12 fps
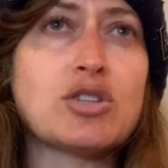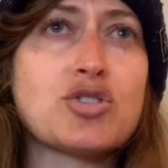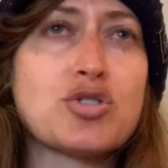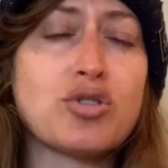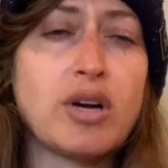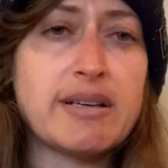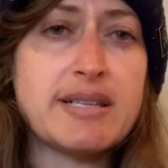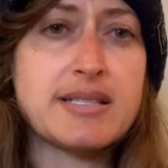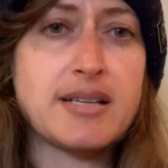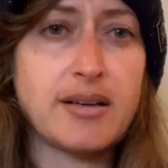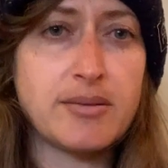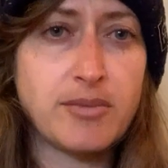
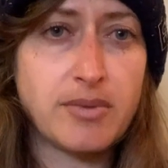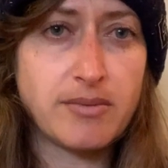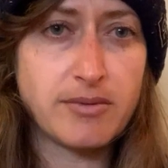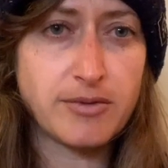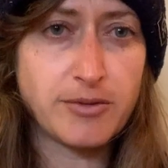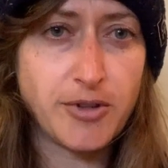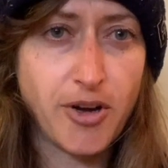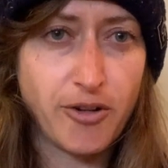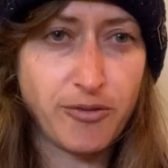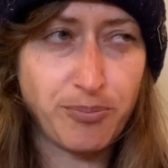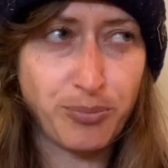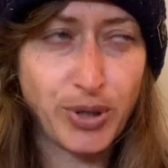trust
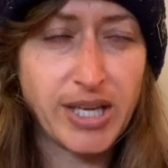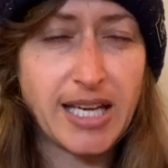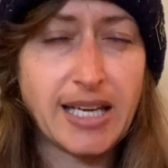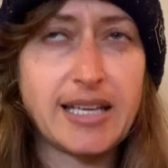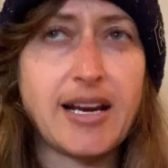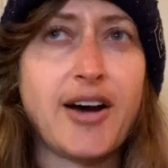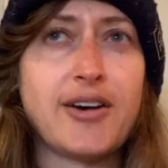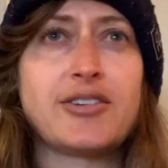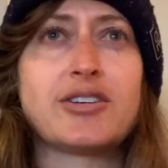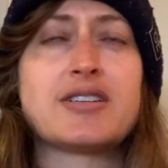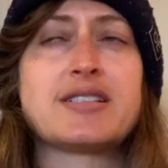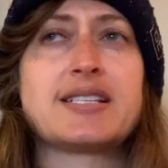of bringing in
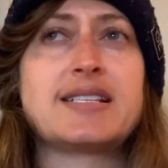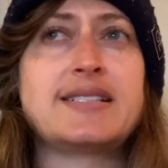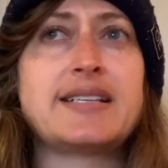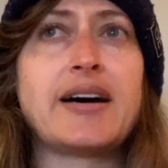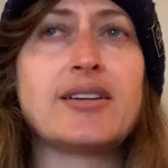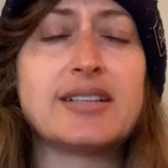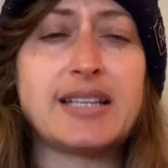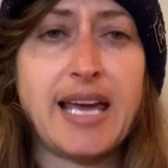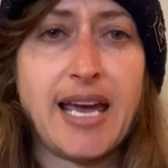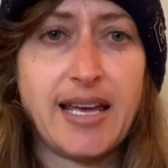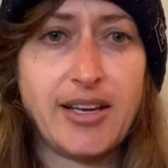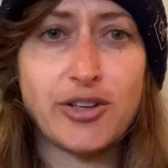others to
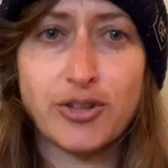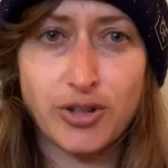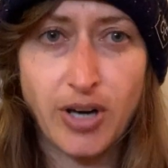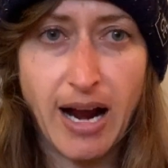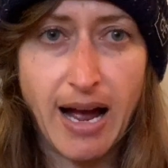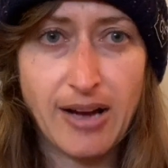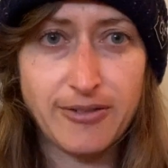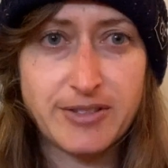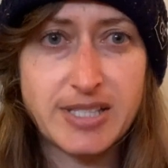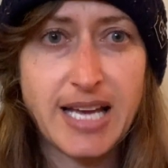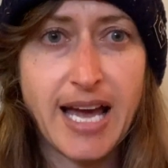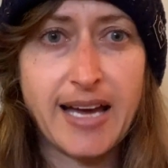delegate your
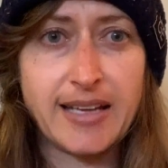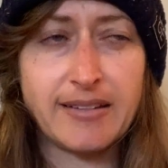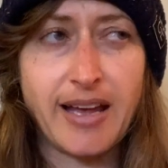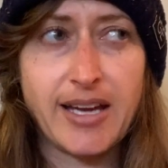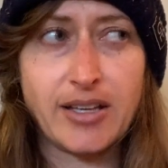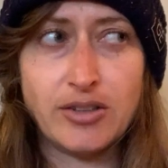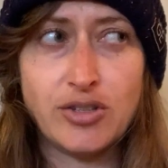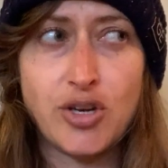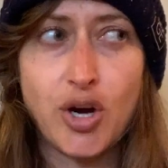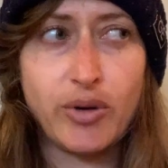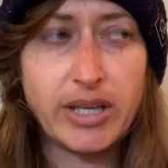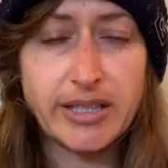craft and like
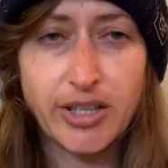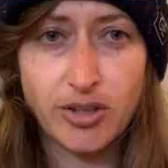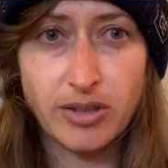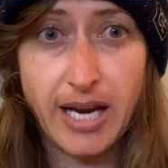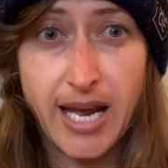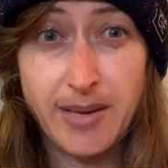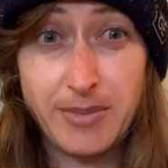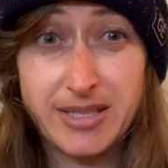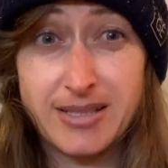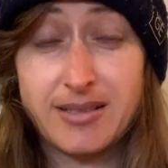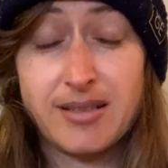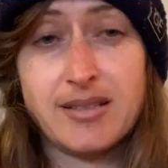knowing that your name
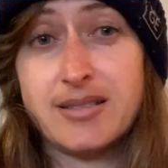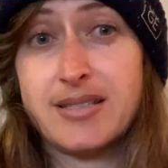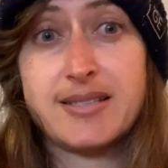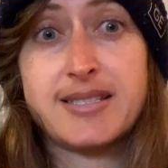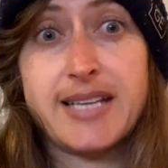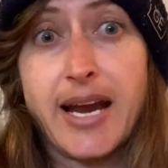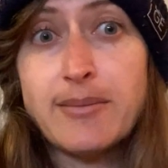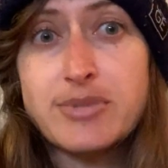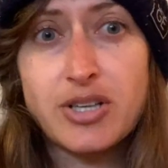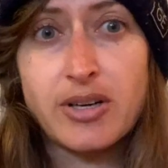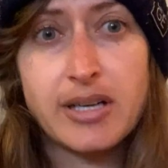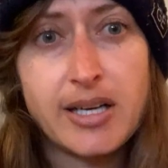is is
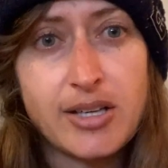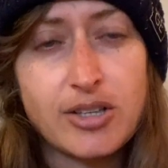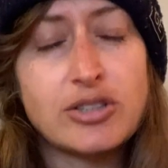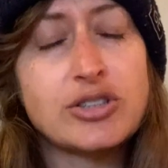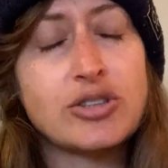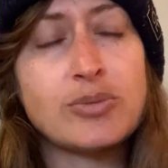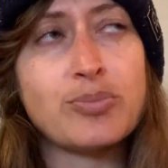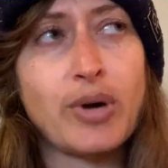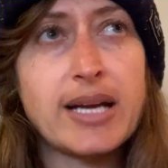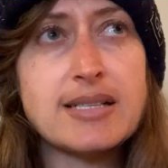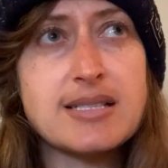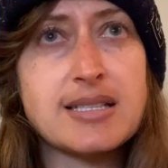stamped on it or you're
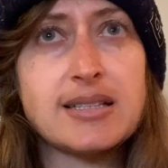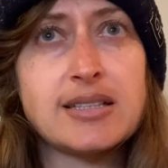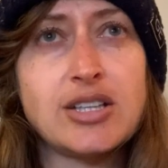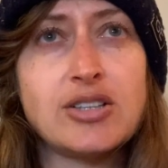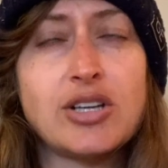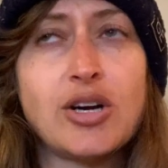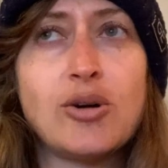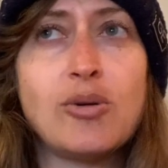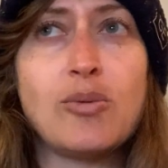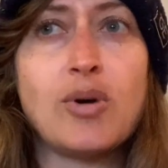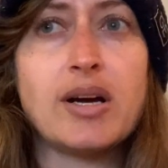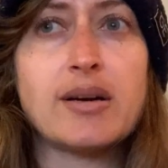branded you
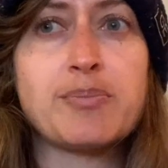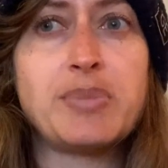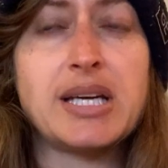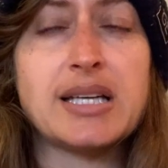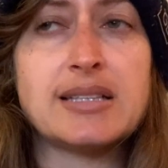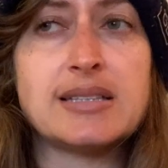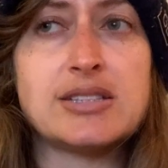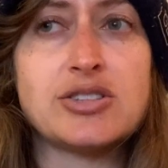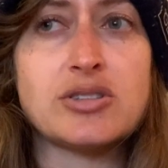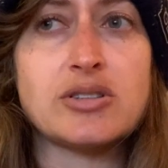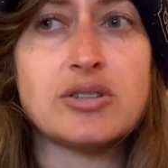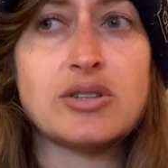know because
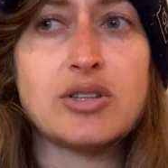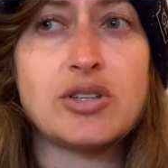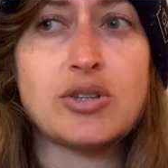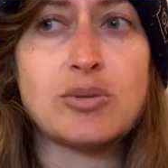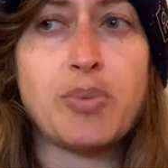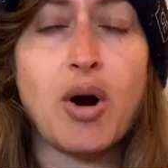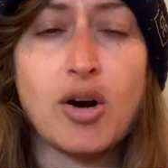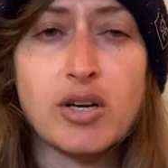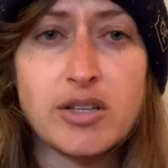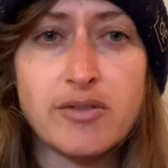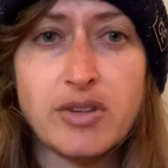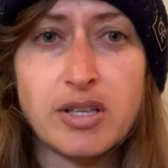you're you're
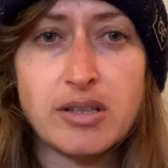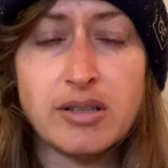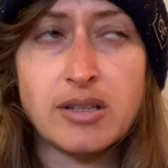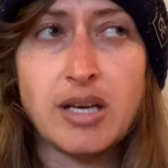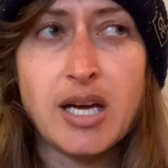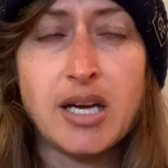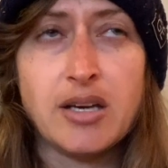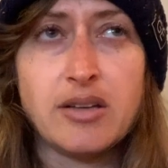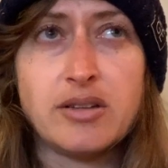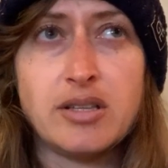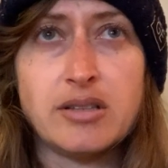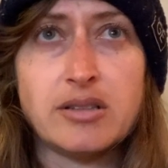part of the
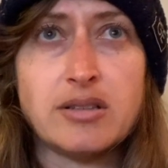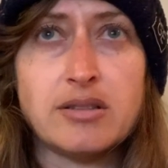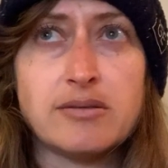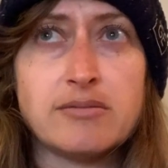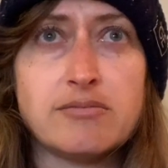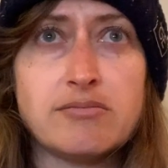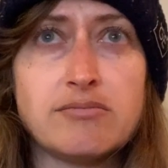the